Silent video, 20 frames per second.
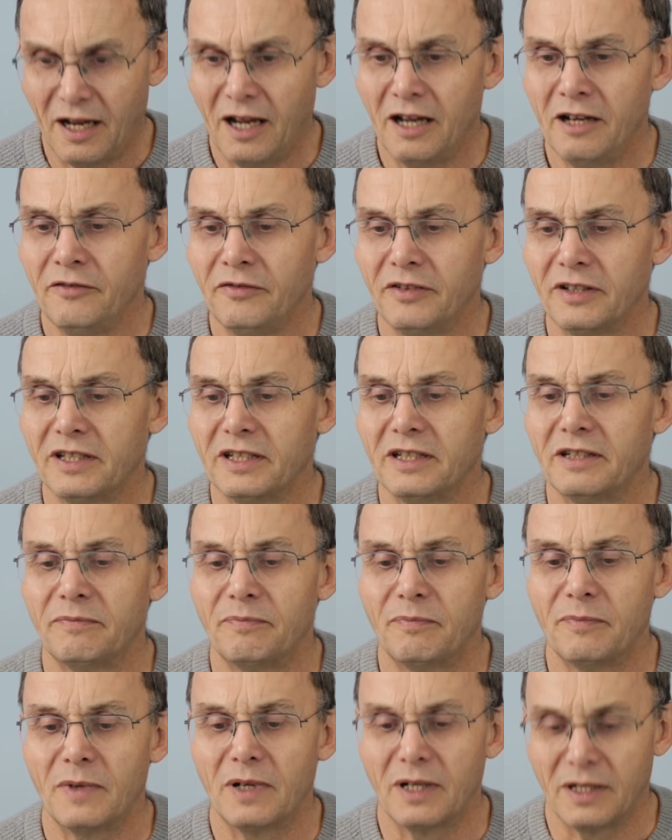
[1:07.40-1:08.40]
Over the
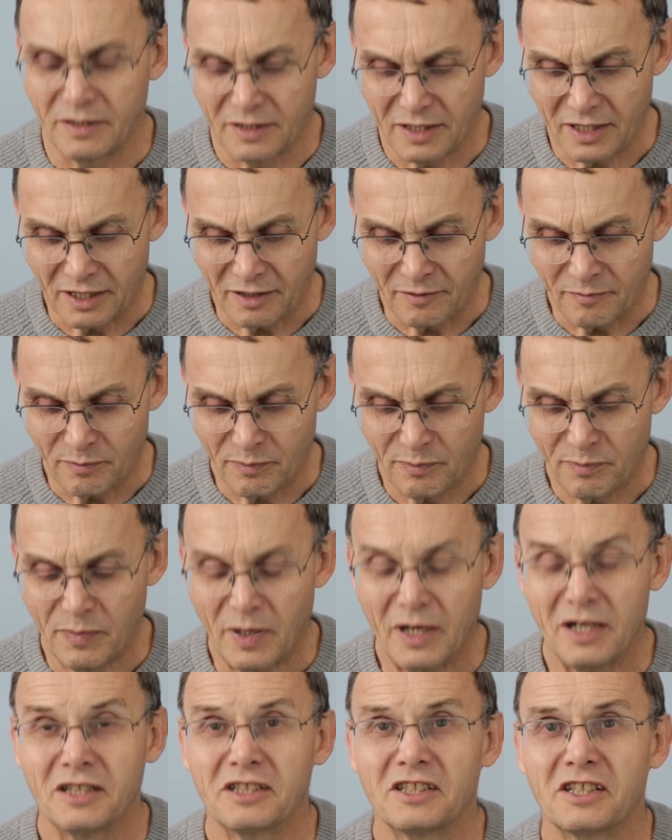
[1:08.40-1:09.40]

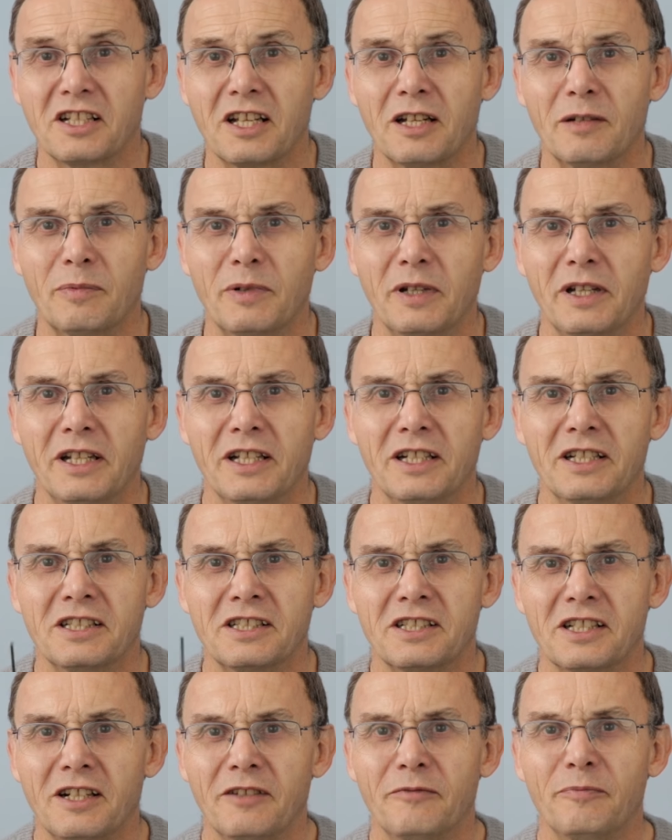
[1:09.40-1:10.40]
past couple of
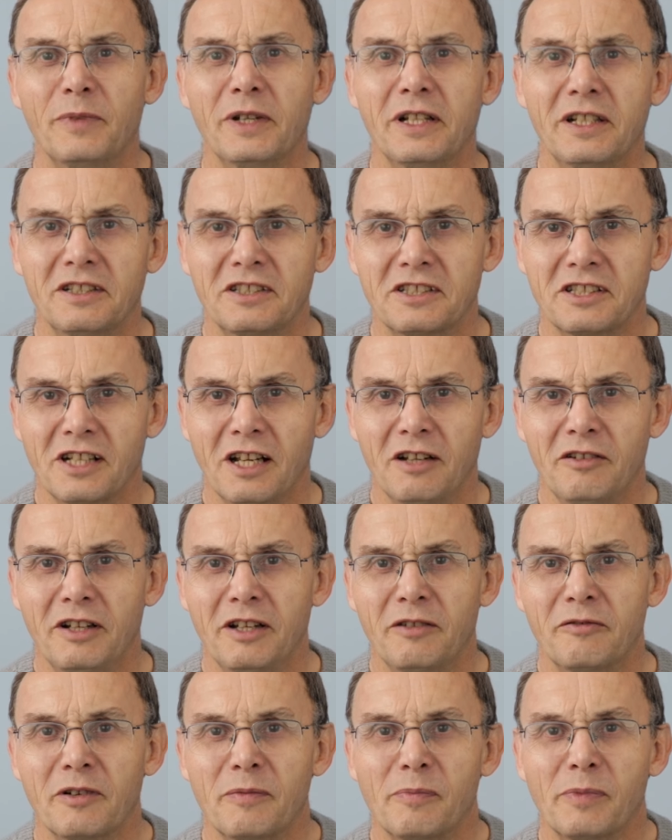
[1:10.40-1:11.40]
years, I've been
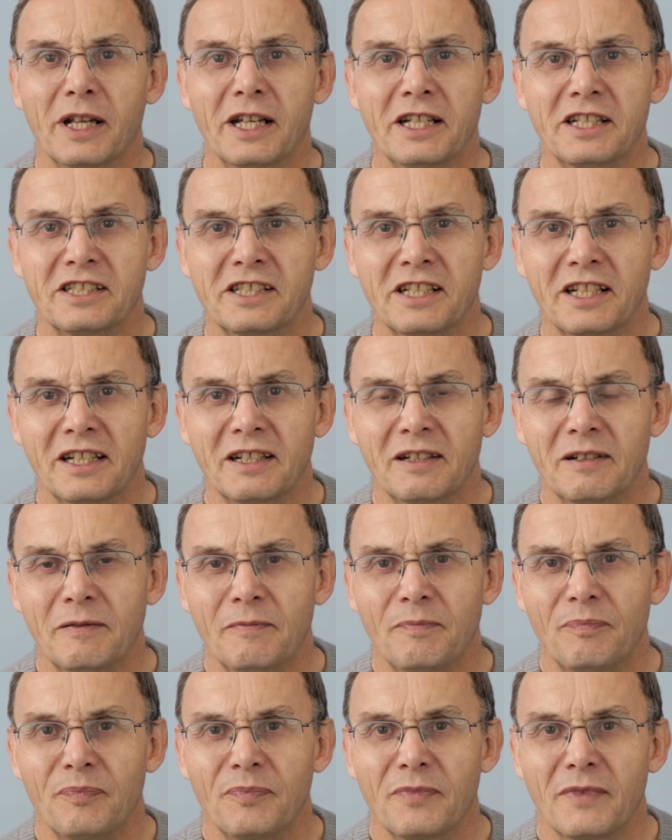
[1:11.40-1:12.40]
slowly replacing
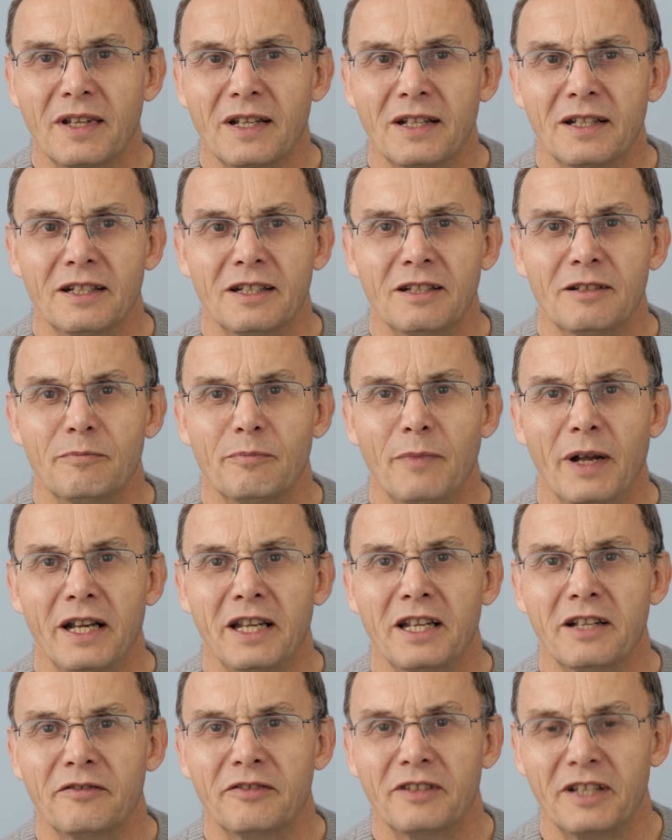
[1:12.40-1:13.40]

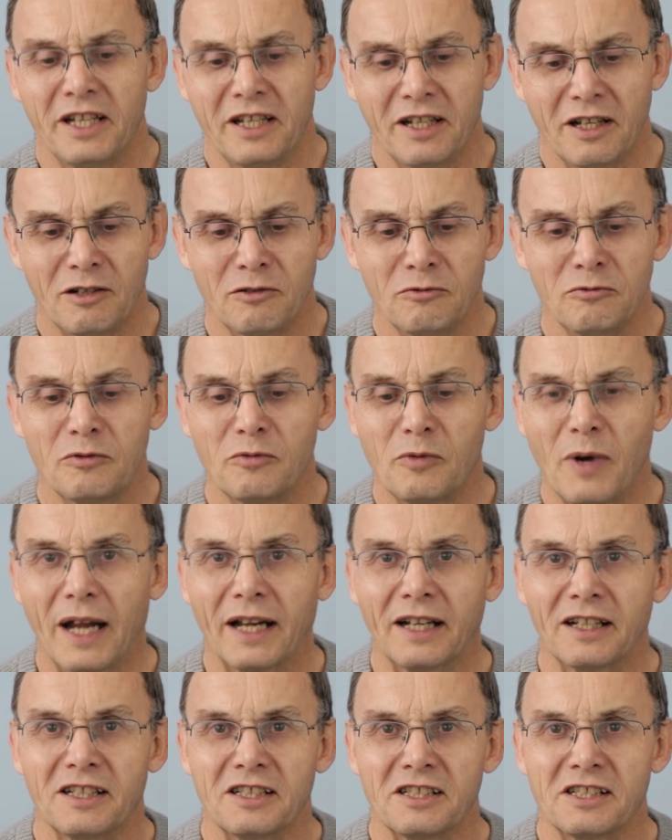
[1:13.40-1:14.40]
many of the old
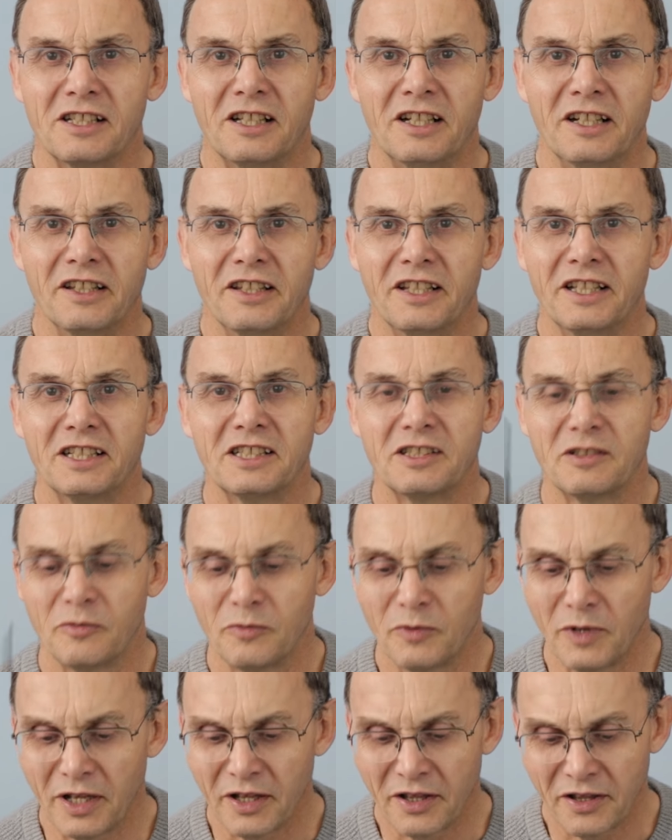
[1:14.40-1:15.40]
wagglers like this
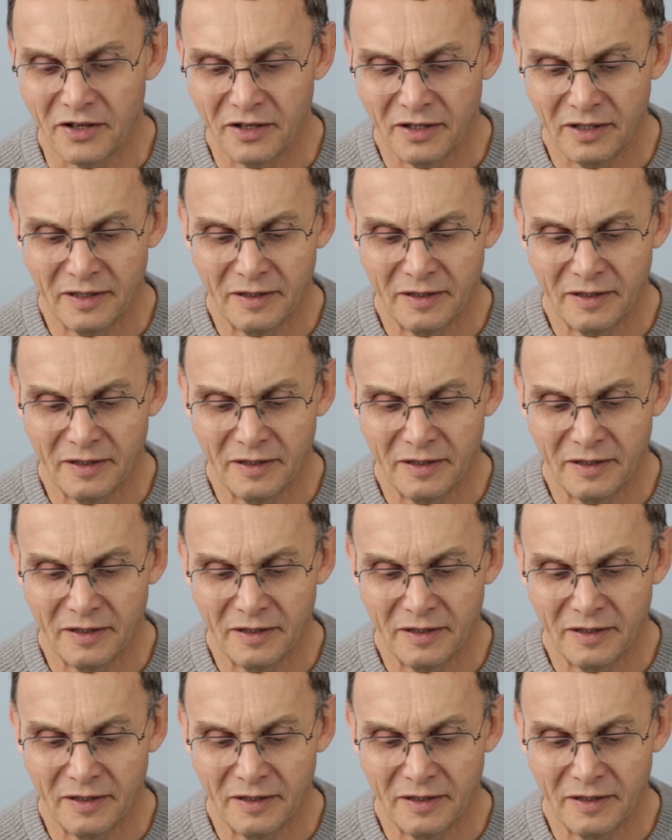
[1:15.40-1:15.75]
with